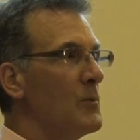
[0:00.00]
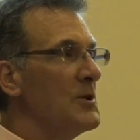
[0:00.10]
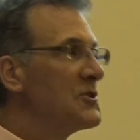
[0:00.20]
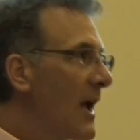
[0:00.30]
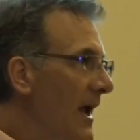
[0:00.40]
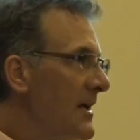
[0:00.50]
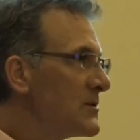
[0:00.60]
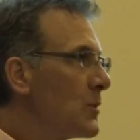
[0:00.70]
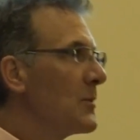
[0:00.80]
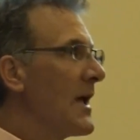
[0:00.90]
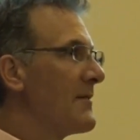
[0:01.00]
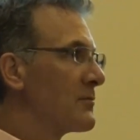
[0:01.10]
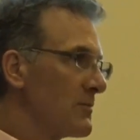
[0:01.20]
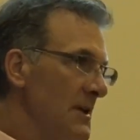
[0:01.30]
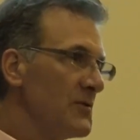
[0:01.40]
We change when we have
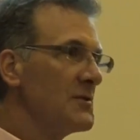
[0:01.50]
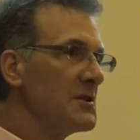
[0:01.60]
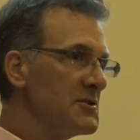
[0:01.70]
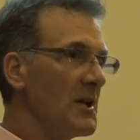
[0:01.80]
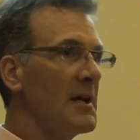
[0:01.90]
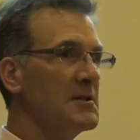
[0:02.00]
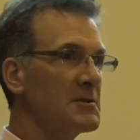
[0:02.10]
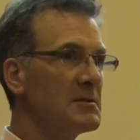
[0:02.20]
a reason to change.